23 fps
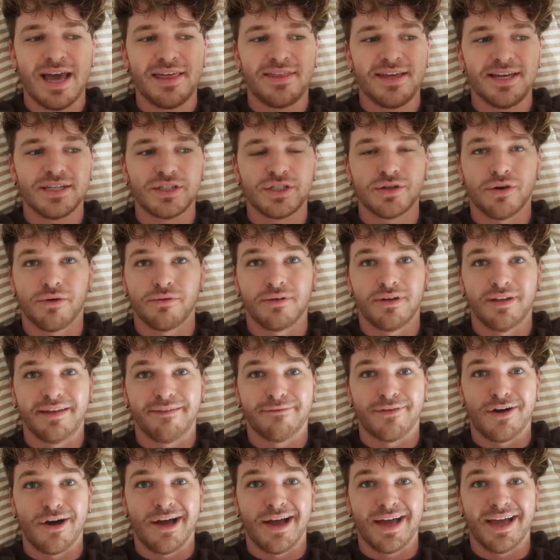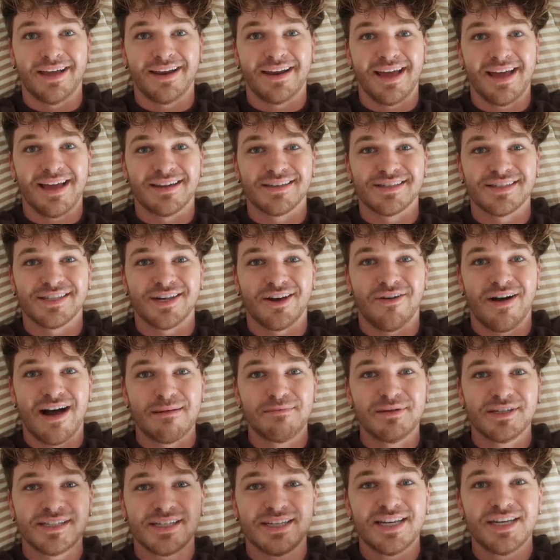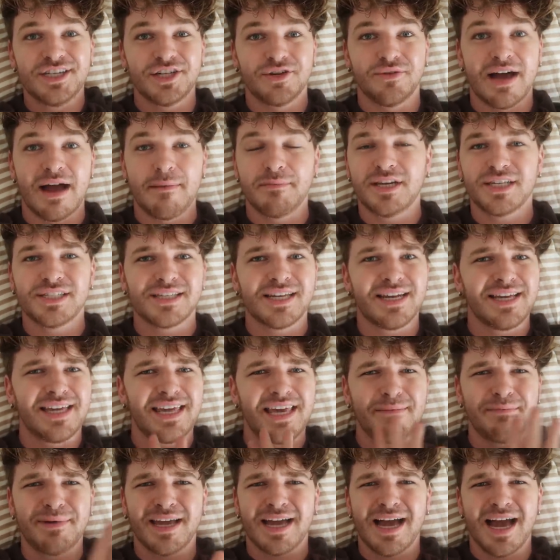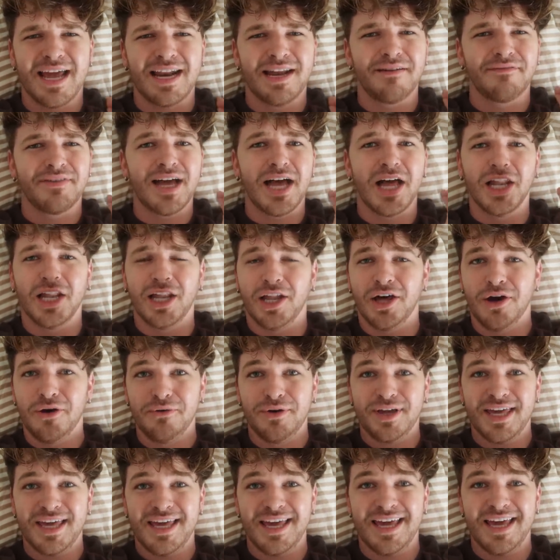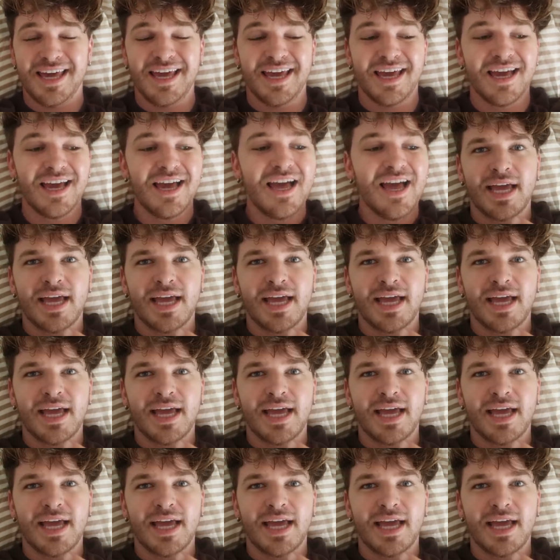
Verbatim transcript: I think it's totally fine. And so I'm just gonna do it. I'm just gonna keep it kind of low key.